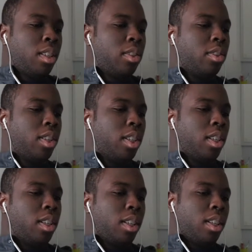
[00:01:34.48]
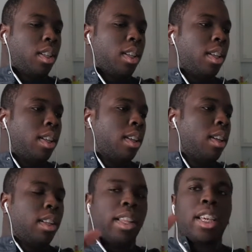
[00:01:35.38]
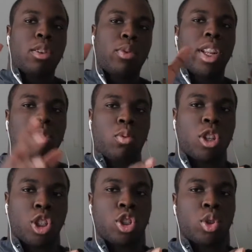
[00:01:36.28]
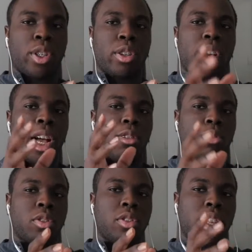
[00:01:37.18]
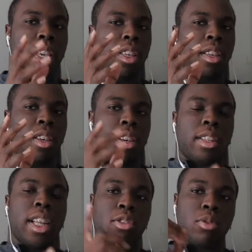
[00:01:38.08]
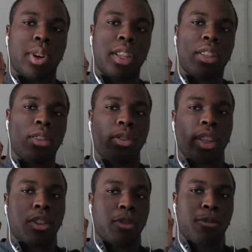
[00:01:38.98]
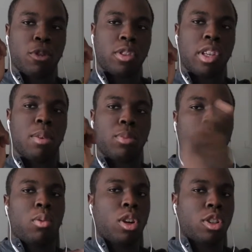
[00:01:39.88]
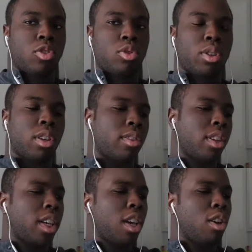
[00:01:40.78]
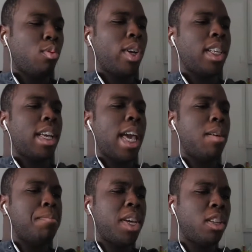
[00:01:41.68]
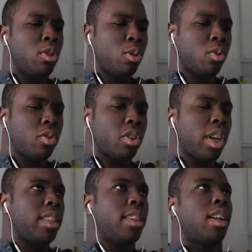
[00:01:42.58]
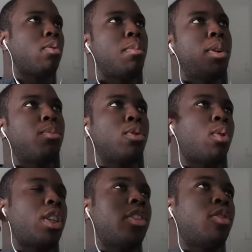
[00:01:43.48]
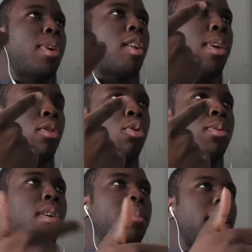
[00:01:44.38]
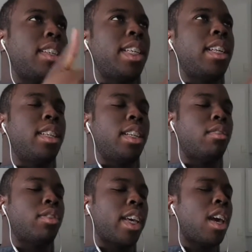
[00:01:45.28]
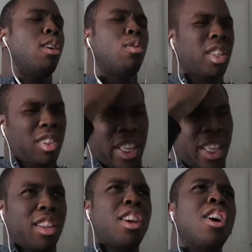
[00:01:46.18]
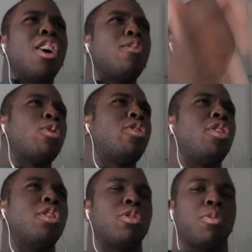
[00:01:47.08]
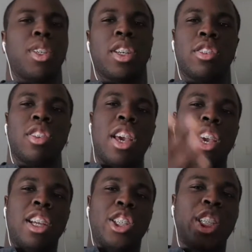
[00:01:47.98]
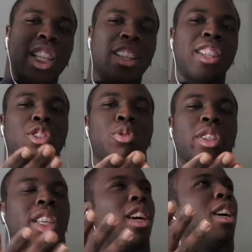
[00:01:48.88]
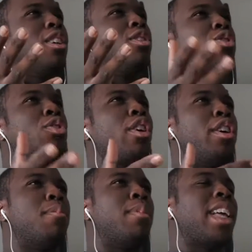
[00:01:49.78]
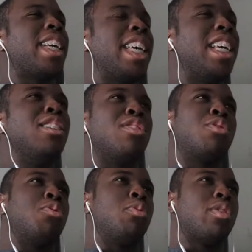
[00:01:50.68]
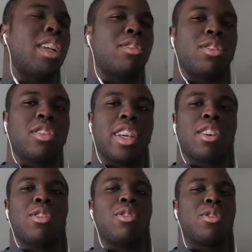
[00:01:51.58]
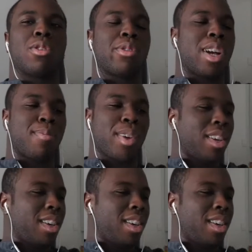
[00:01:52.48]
You see, like, when I watched the trailer, I was just like, this is like the first time when I watched this trailer, I was like, wait, Aunt May knows? And then I remembered watching Spider-Man Homecoming at the ending, and I was like, wait a second, of course he knows, because she literally saw him like in the suit, and I was just like, oh crap.